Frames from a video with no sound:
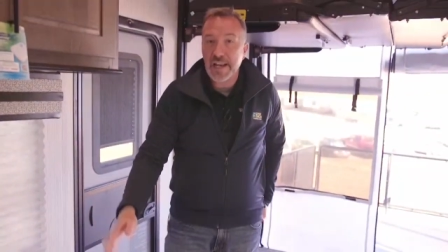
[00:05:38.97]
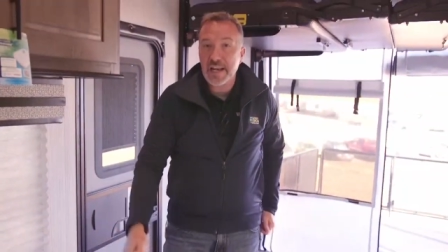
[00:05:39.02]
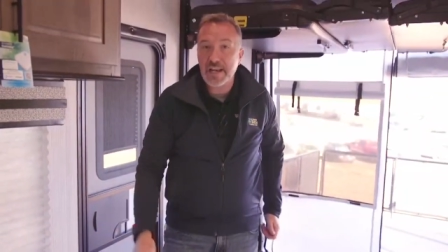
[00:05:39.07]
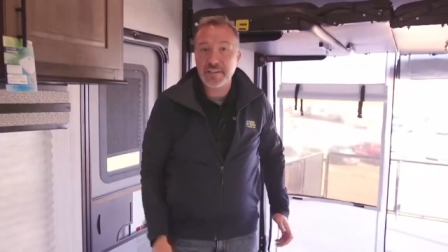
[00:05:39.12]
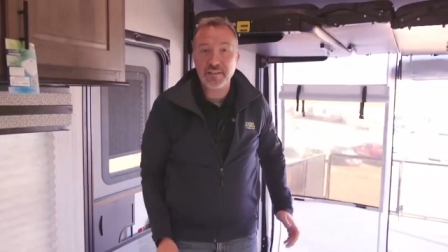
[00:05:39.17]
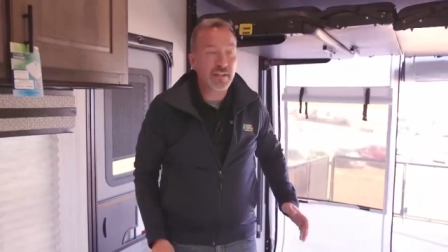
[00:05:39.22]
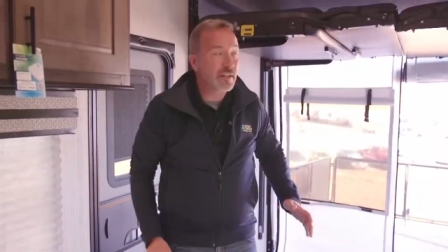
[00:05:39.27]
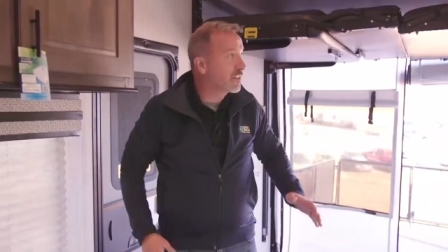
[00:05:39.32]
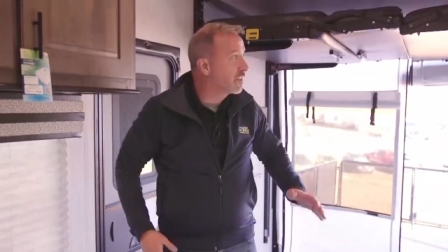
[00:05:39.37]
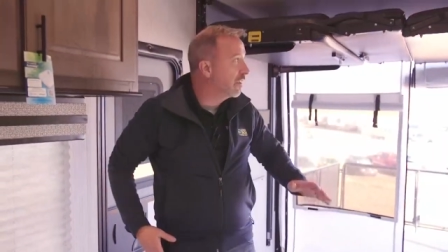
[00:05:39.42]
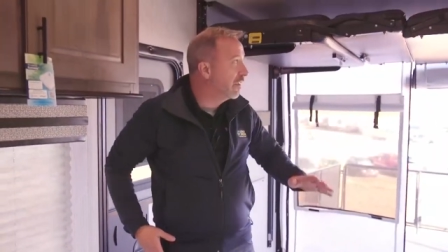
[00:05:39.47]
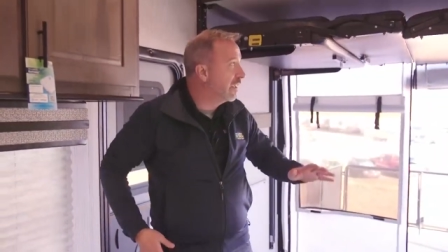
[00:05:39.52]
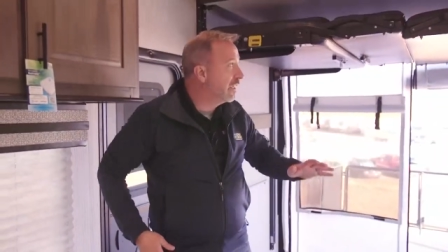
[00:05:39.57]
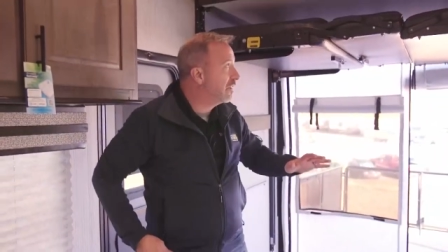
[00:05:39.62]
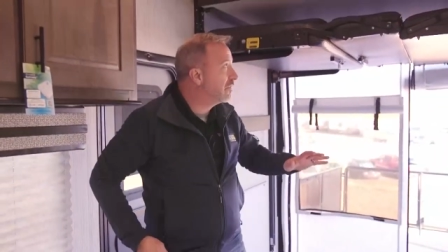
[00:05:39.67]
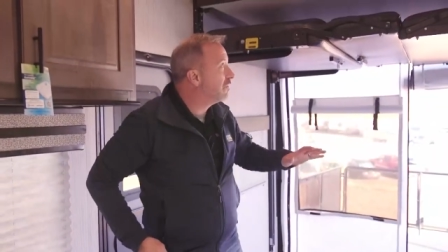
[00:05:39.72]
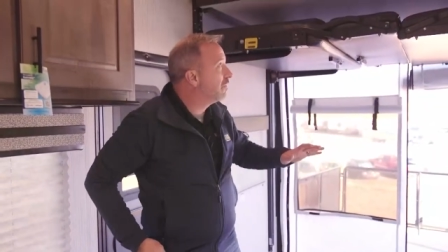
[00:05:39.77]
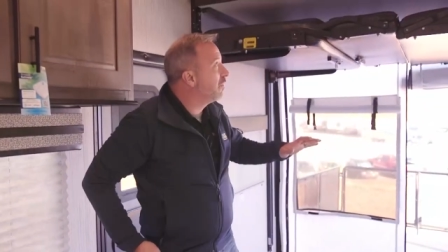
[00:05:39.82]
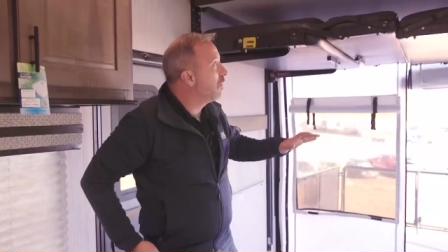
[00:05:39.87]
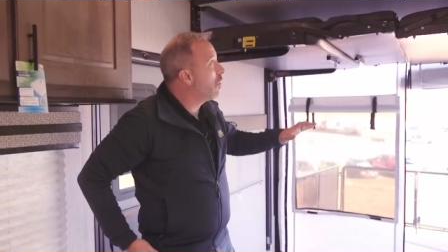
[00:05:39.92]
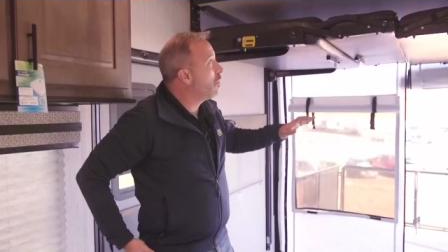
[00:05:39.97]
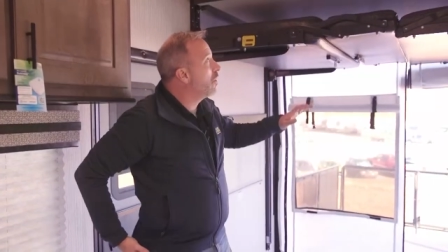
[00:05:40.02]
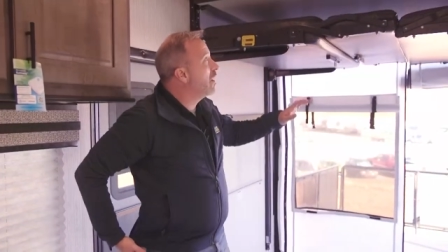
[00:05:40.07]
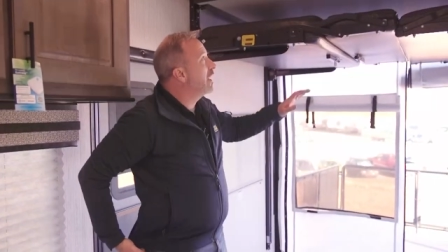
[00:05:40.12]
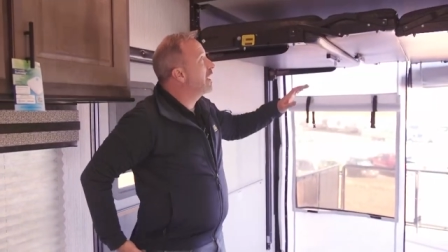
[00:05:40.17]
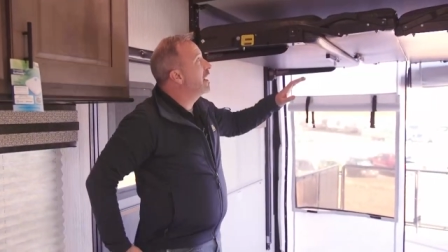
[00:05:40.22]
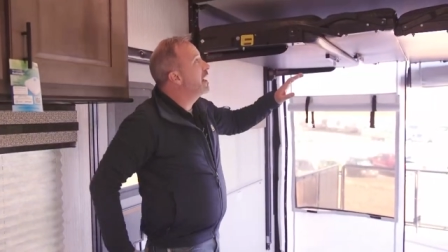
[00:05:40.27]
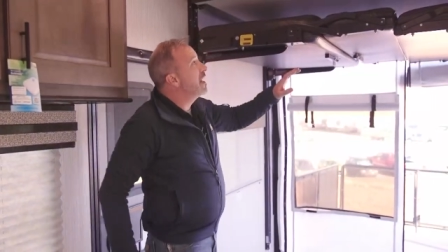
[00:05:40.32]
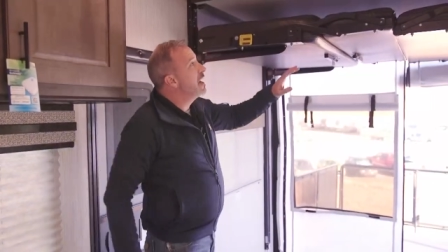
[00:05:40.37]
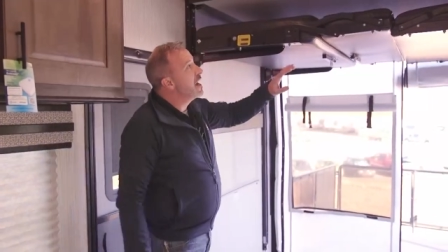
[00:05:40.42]
easy to clean
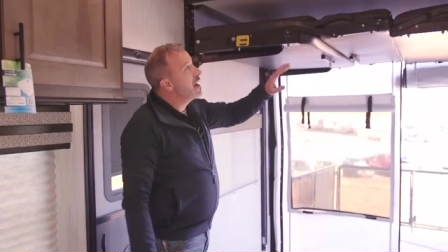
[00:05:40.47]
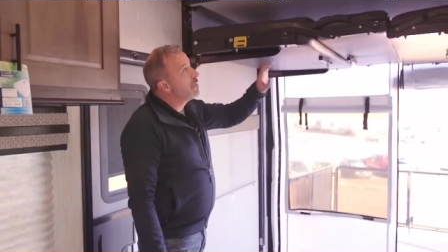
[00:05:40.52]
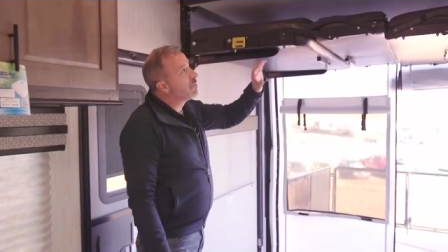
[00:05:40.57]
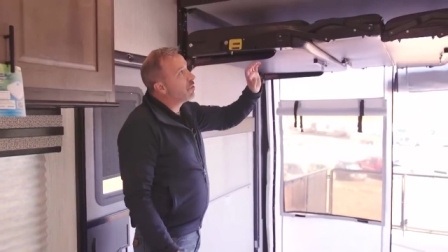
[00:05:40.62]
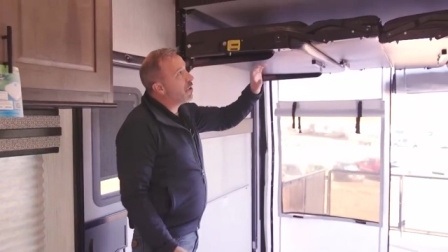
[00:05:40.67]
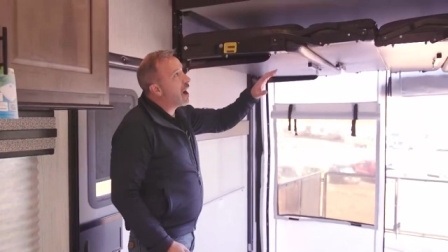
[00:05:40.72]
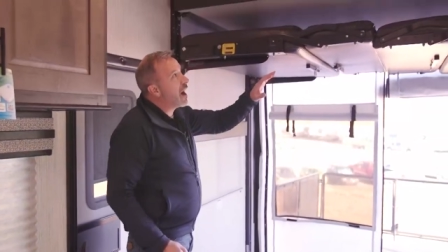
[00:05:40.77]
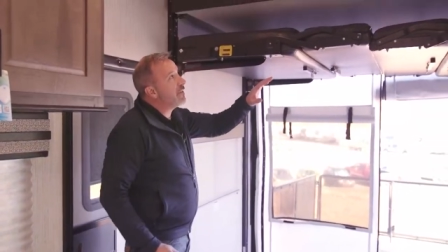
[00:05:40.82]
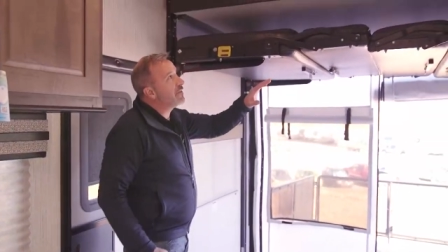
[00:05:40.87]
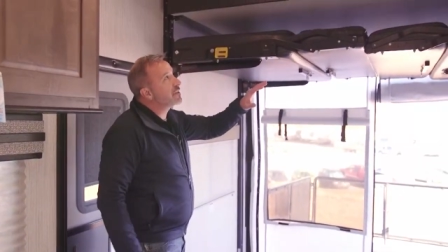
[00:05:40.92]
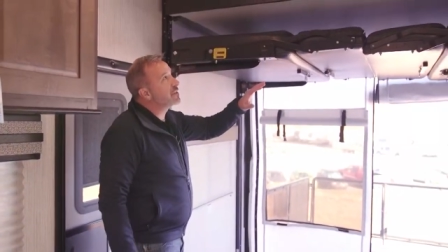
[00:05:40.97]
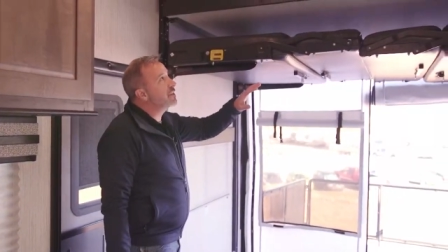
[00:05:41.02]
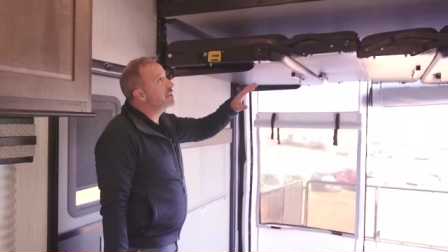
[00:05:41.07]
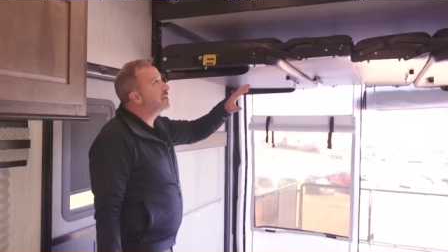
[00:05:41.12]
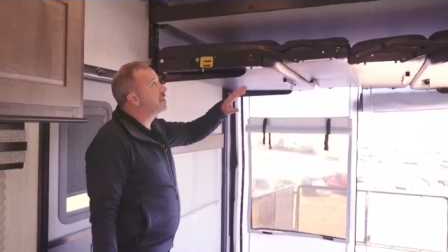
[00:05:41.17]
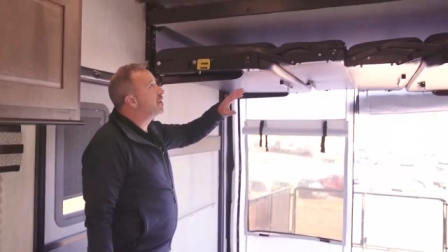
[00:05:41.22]
flooring, privacy